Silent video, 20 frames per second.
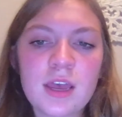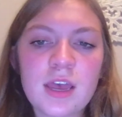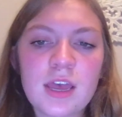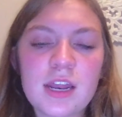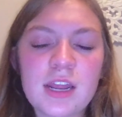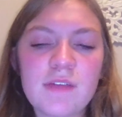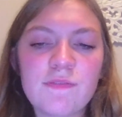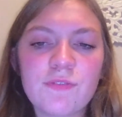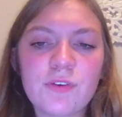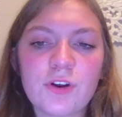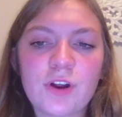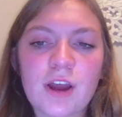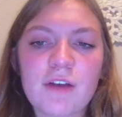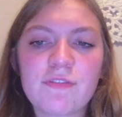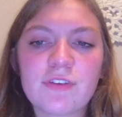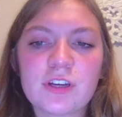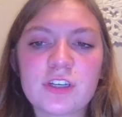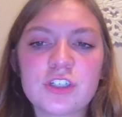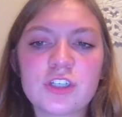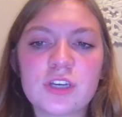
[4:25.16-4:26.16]
An
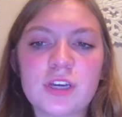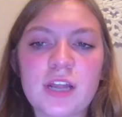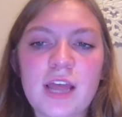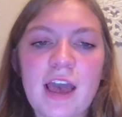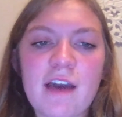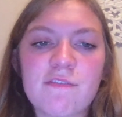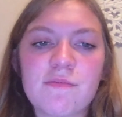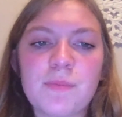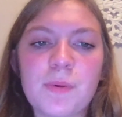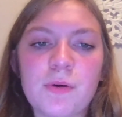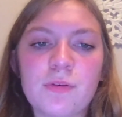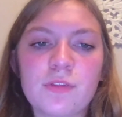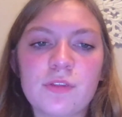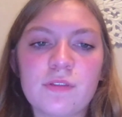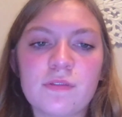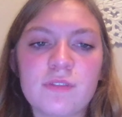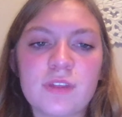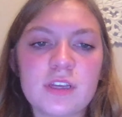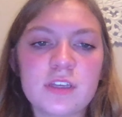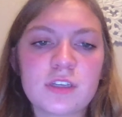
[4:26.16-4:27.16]
infographic should have both
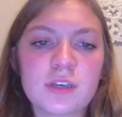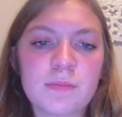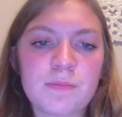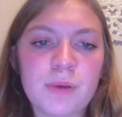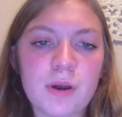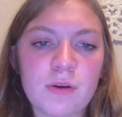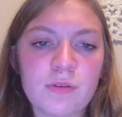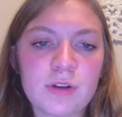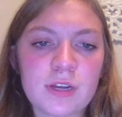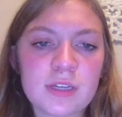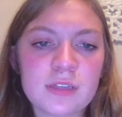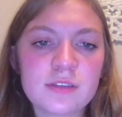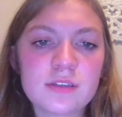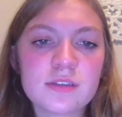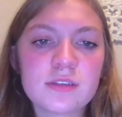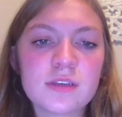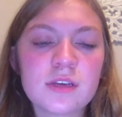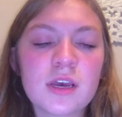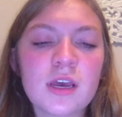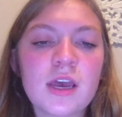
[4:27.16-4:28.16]
of these
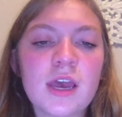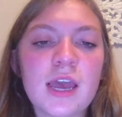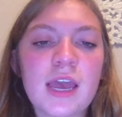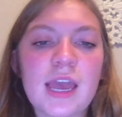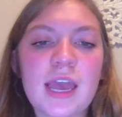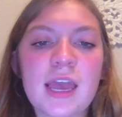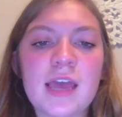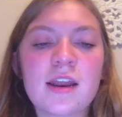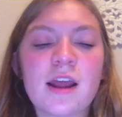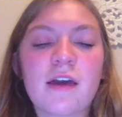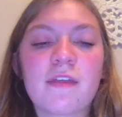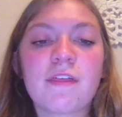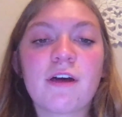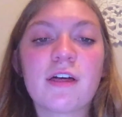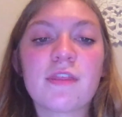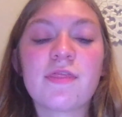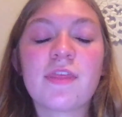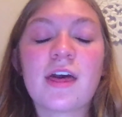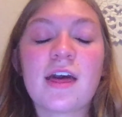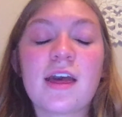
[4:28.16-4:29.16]
components, and I
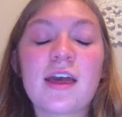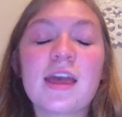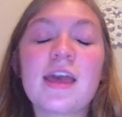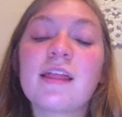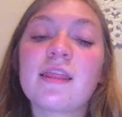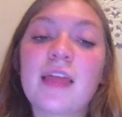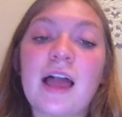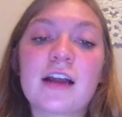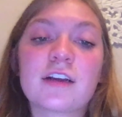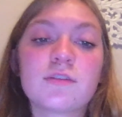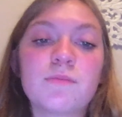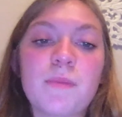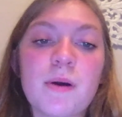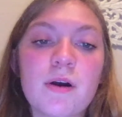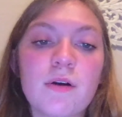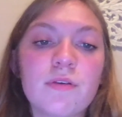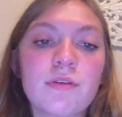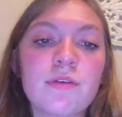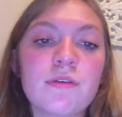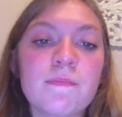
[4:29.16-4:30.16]
thought that it lacked
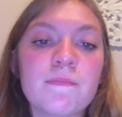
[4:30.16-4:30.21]
both.